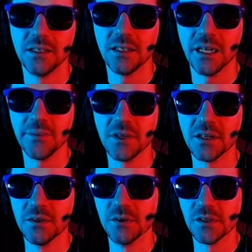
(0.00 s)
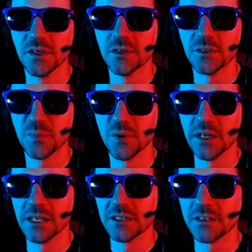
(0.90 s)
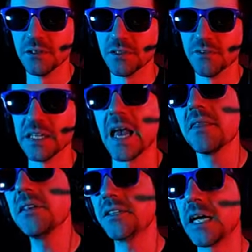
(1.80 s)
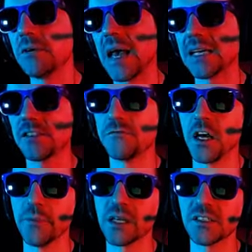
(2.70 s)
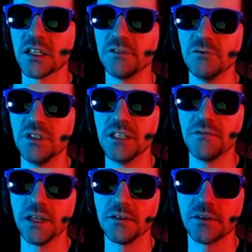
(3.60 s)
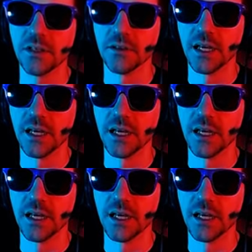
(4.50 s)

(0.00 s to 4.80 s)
I'm gonna use those pretty exclusively. And the Stout Axe is fine because it gives you defense, and